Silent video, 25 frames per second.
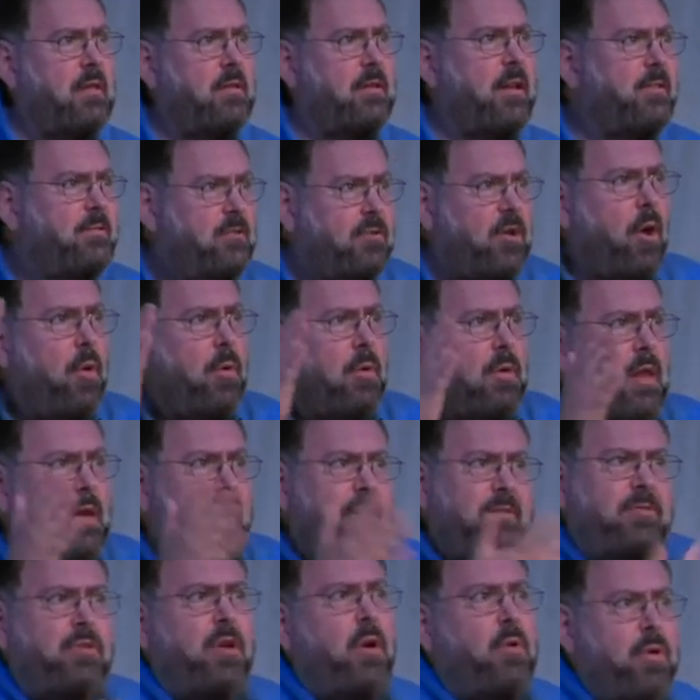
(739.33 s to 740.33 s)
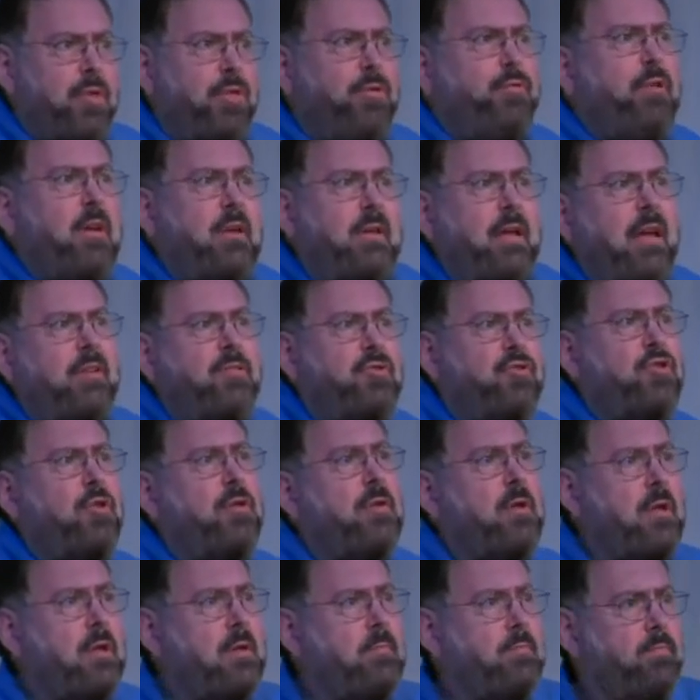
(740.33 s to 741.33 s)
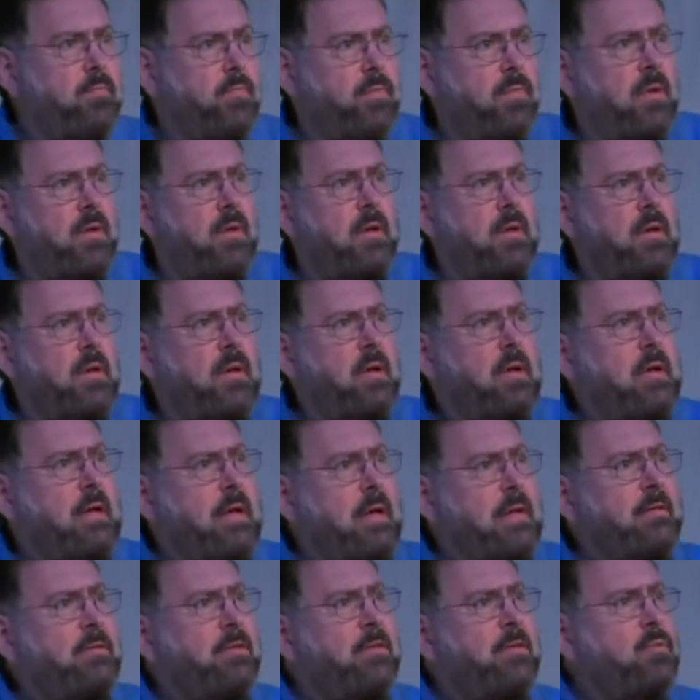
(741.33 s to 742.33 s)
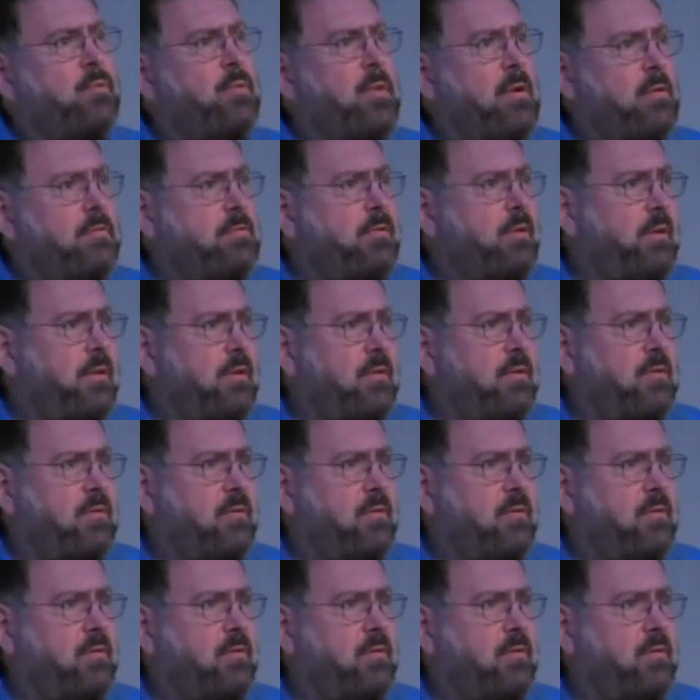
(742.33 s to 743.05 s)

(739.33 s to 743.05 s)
Let us go a 3 days journey into the wilderness